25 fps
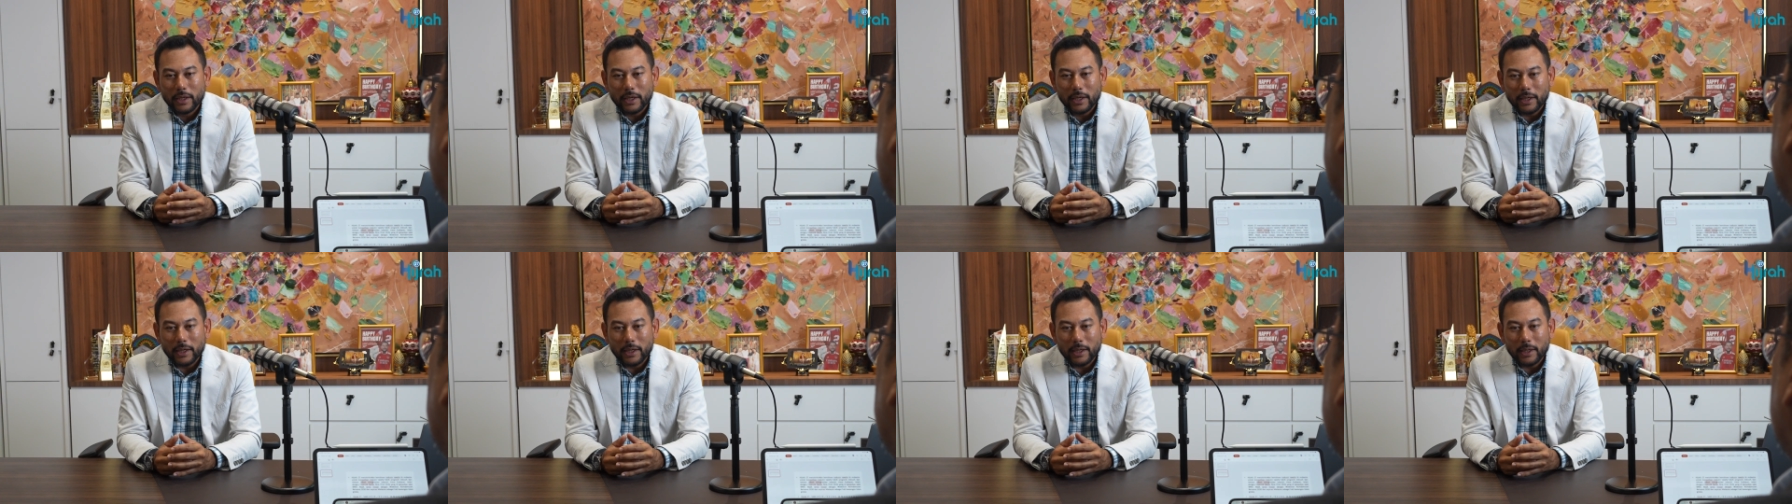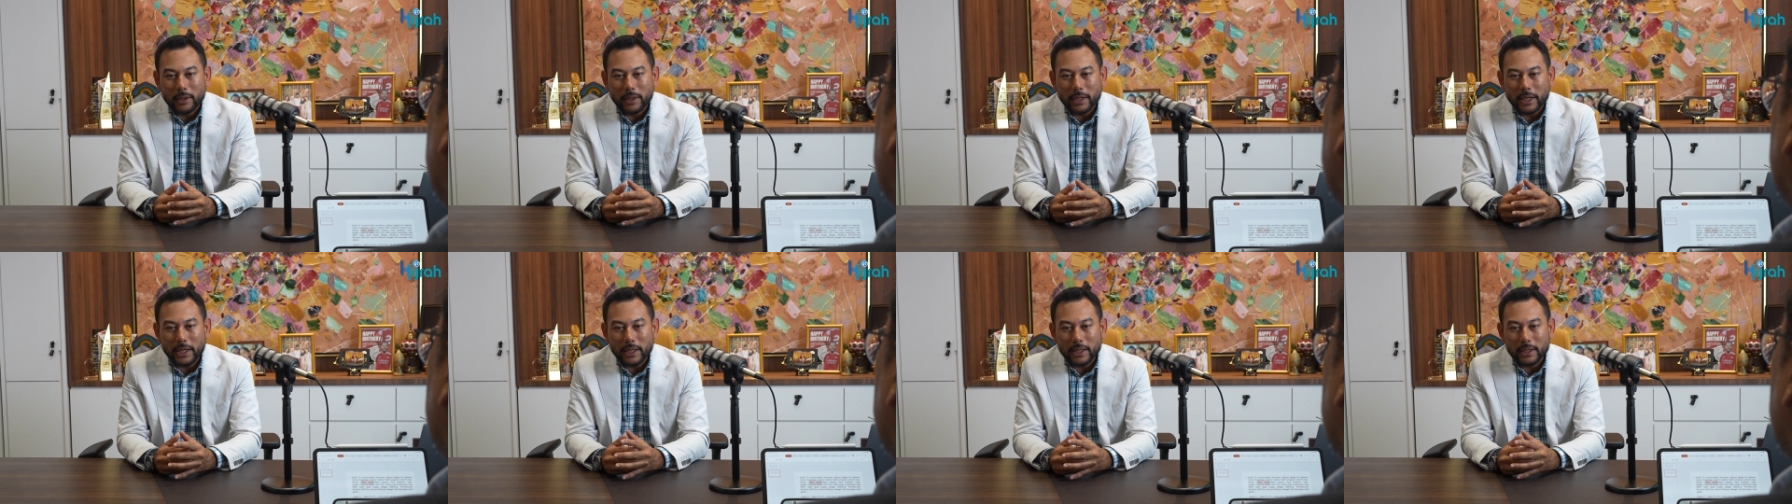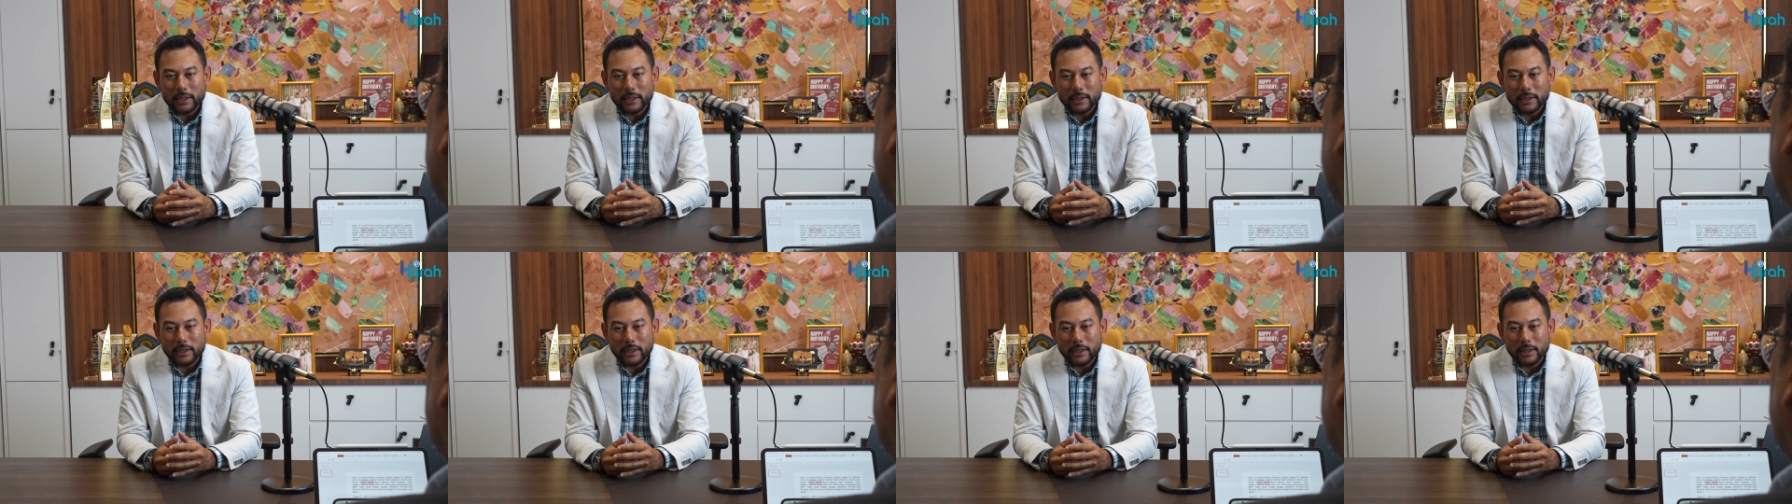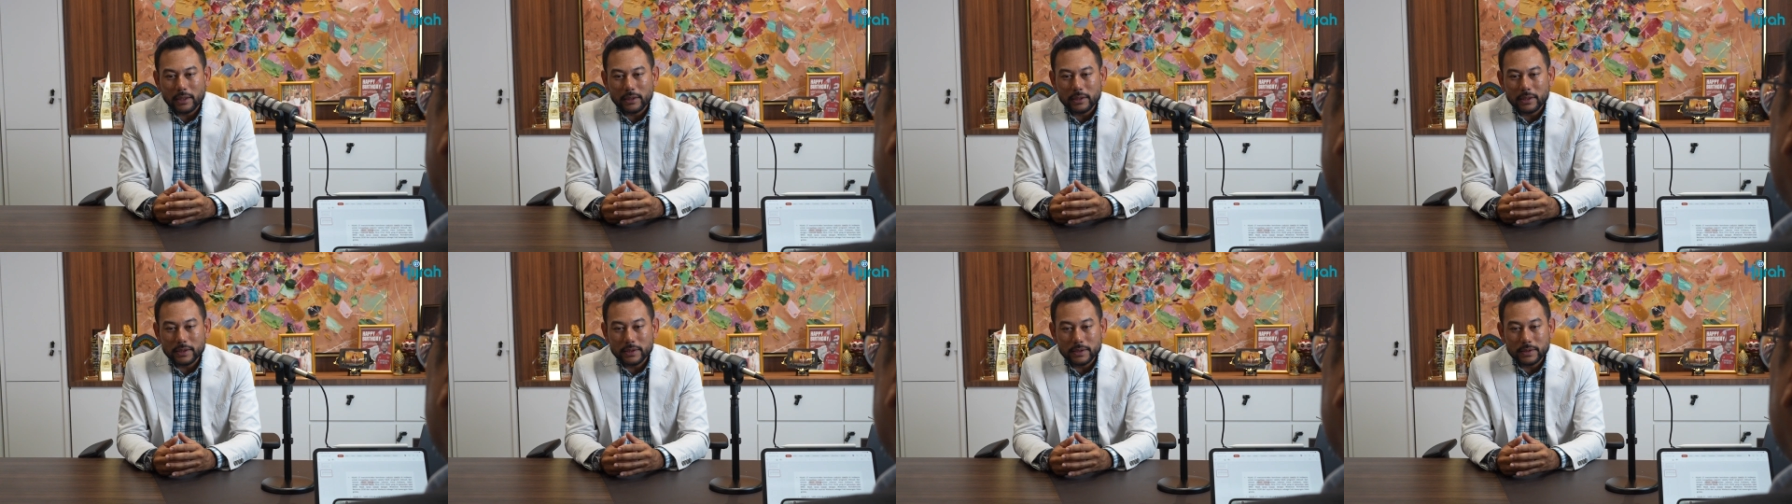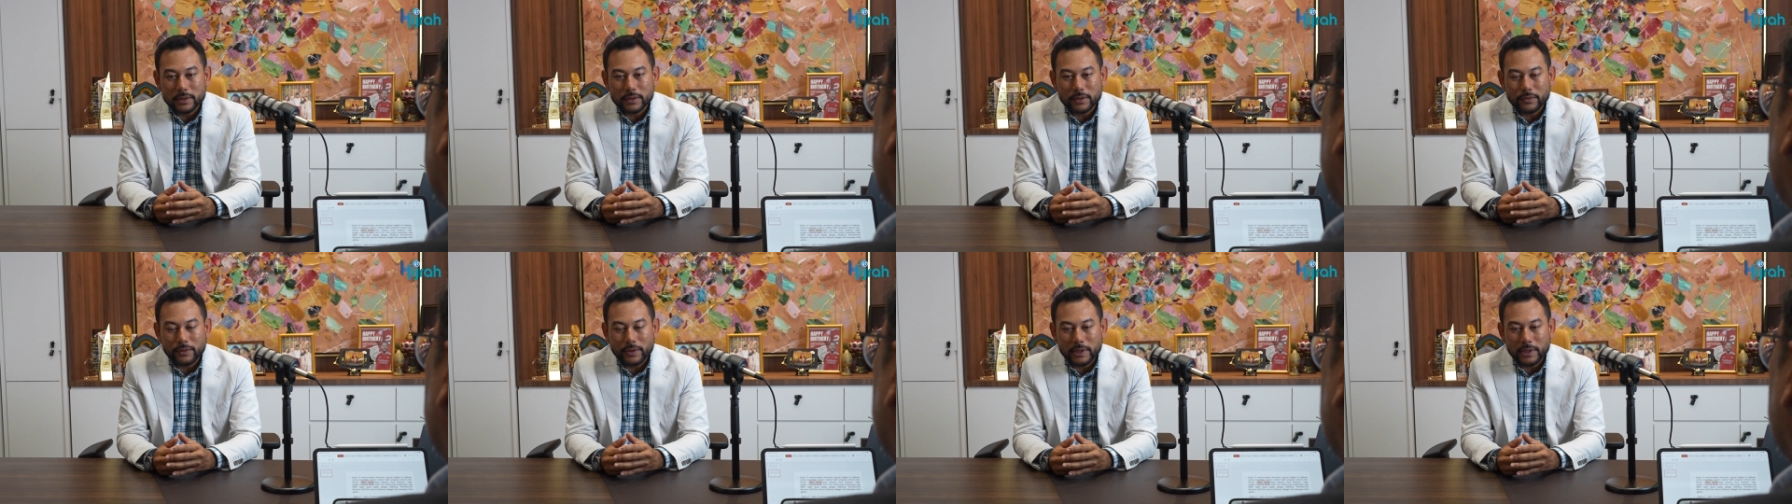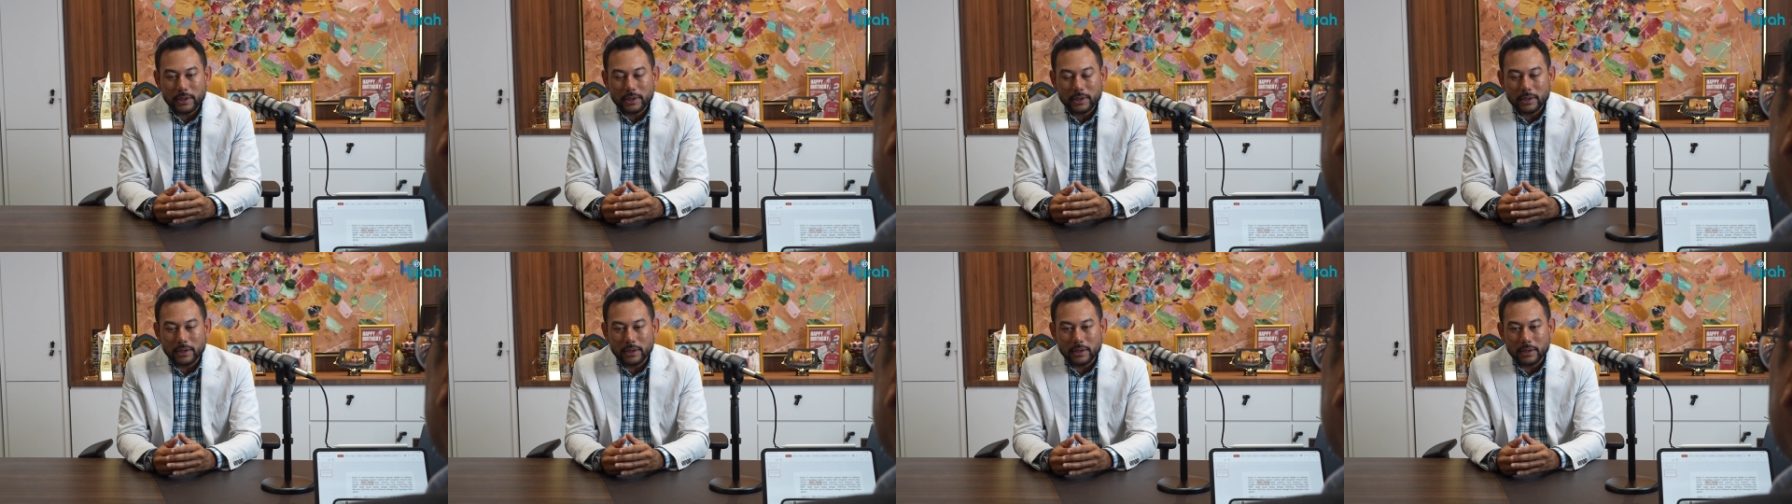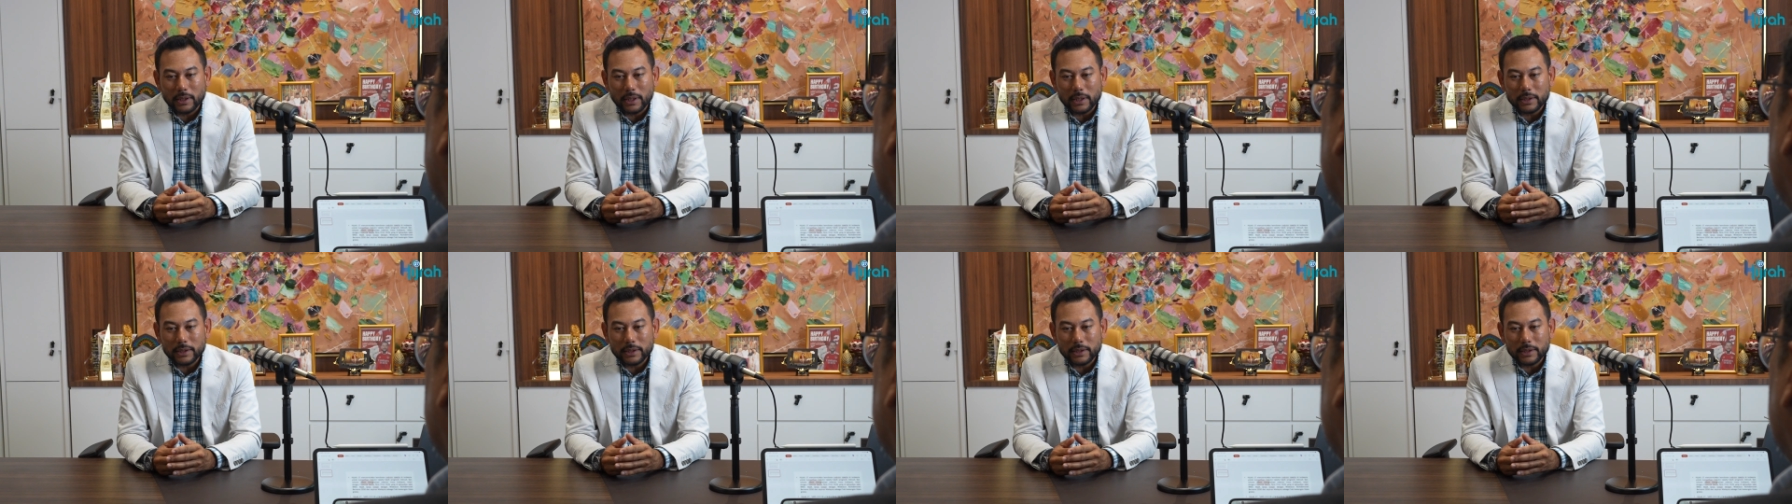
and this is critical,